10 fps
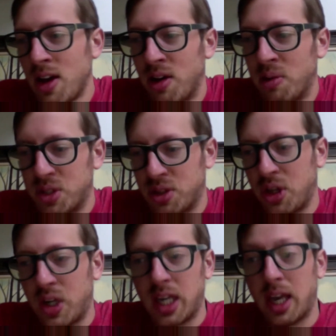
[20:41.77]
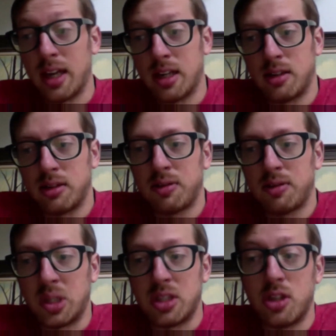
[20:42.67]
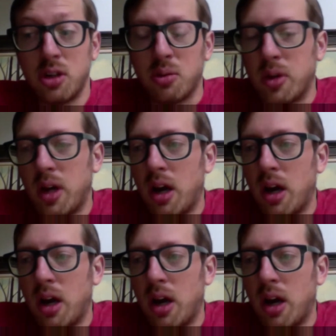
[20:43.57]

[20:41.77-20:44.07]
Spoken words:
was looking at what to do.